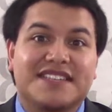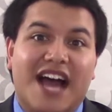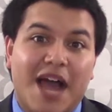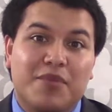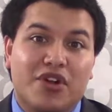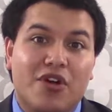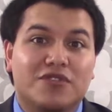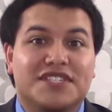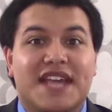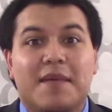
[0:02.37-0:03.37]
I'm your host
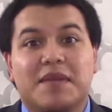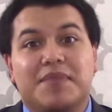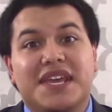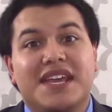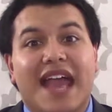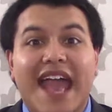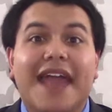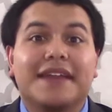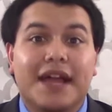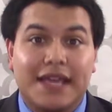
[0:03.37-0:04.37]
Sammy B, and
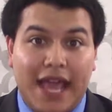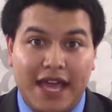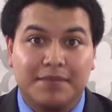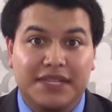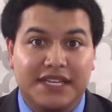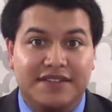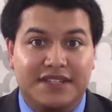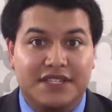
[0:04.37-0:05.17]
I can believe it's